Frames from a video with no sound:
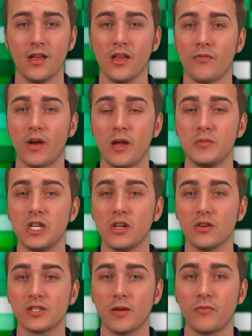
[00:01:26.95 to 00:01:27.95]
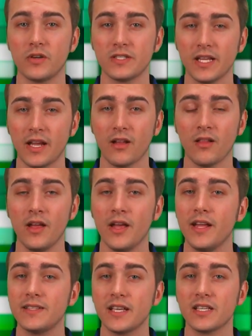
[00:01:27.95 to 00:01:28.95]
If IMG goes up for sale,
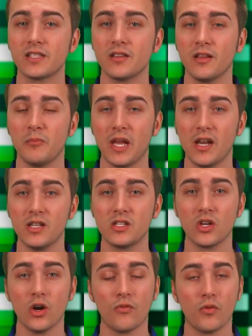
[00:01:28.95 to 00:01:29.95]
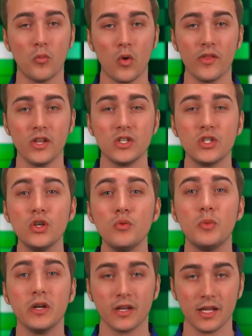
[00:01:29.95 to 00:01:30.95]
it's estimated to go for more than
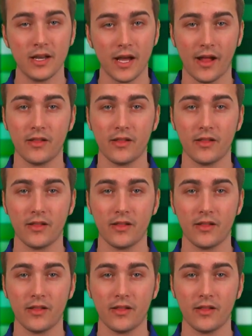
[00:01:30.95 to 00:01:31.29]
$2 billion.